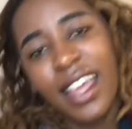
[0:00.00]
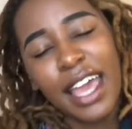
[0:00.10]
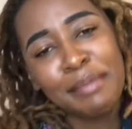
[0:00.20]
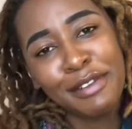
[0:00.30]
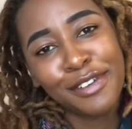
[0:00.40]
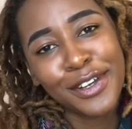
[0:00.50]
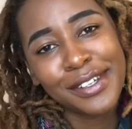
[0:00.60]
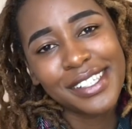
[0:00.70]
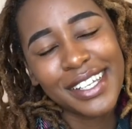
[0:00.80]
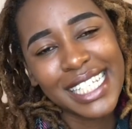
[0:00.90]
and my
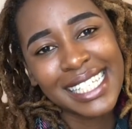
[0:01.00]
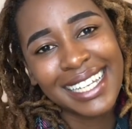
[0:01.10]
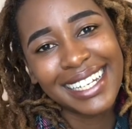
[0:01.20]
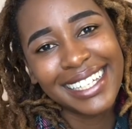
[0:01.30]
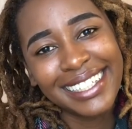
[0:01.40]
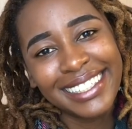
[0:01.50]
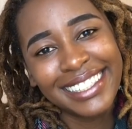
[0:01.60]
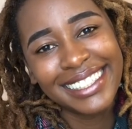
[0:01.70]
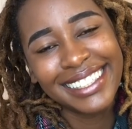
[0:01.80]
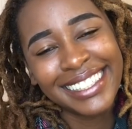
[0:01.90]
vlogs on Sunday.
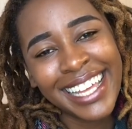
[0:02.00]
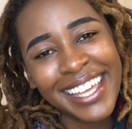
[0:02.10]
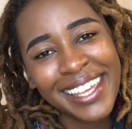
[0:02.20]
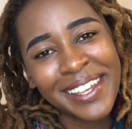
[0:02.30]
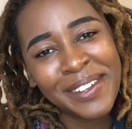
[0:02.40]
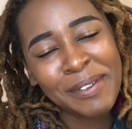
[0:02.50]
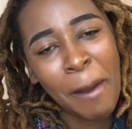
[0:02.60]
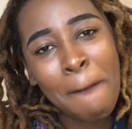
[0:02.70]
Thank you.